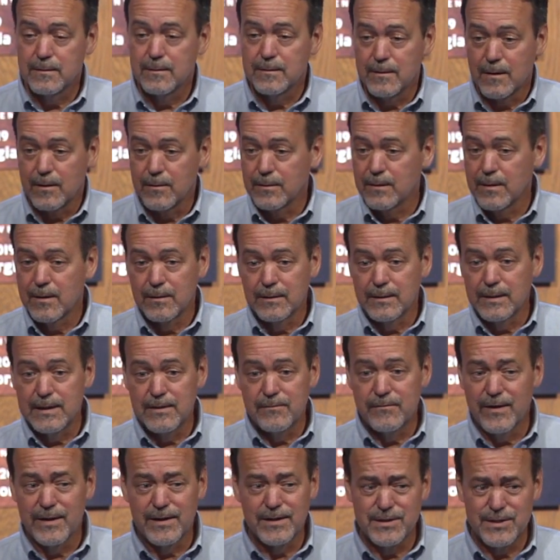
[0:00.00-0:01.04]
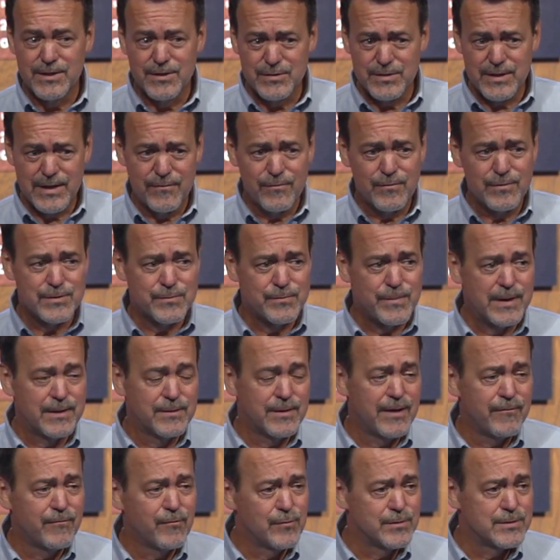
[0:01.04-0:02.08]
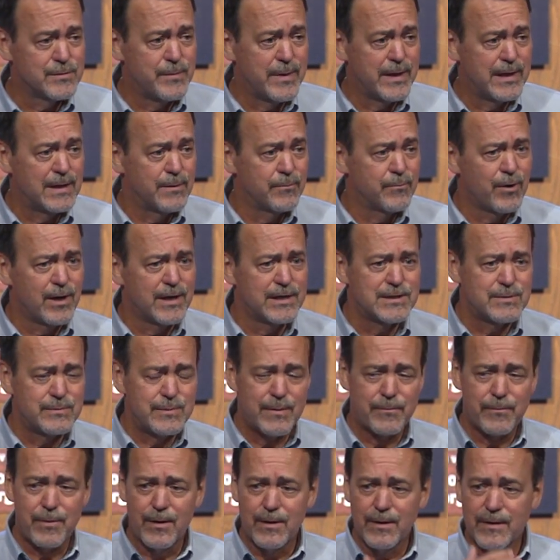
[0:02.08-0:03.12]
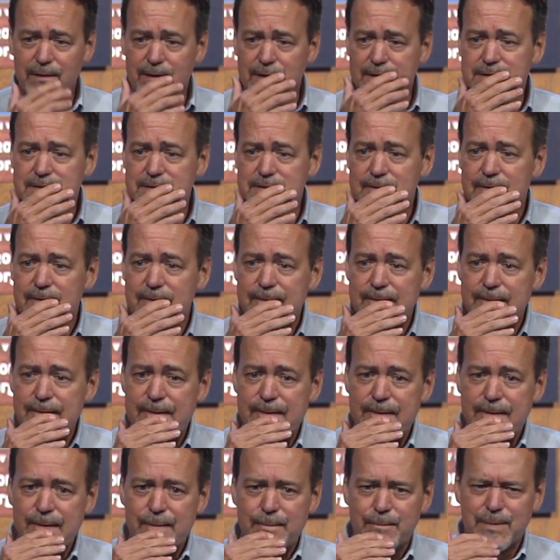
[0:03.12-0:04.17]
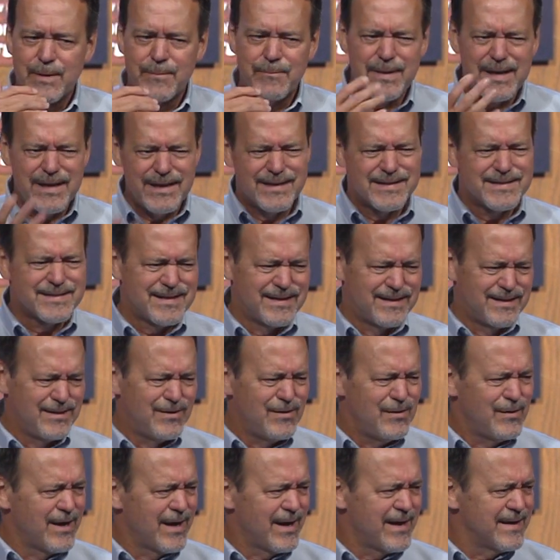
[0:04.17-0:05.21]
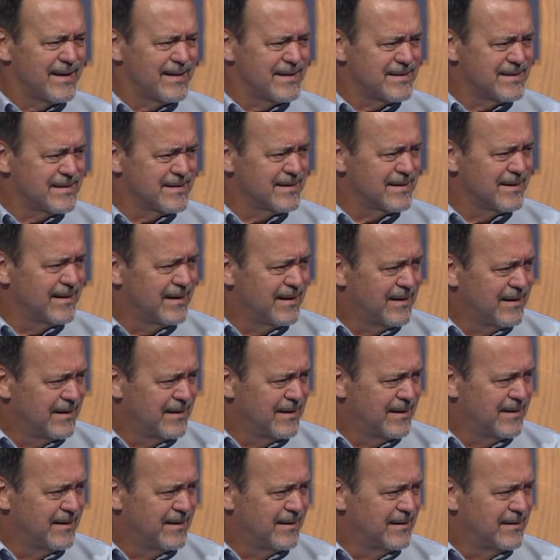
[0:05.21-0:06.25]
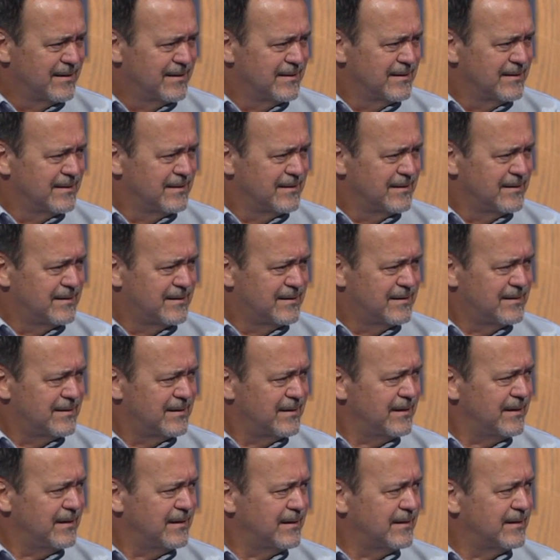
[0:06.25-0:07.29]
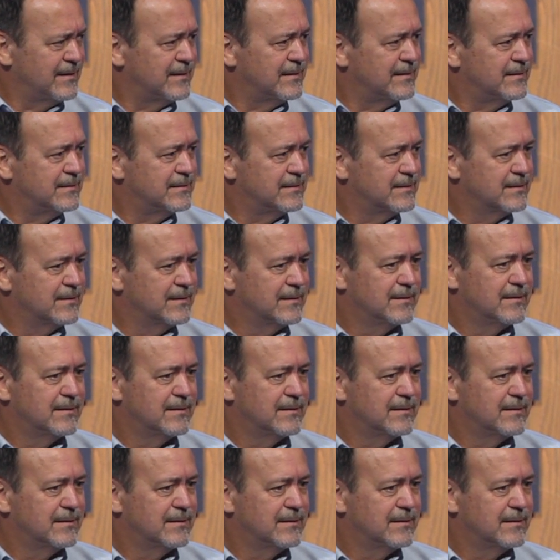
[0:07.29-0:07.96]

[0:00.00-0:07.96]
our lead volunteers, everyone's paying a price to be a part of this. But man, I say, you guys, geez,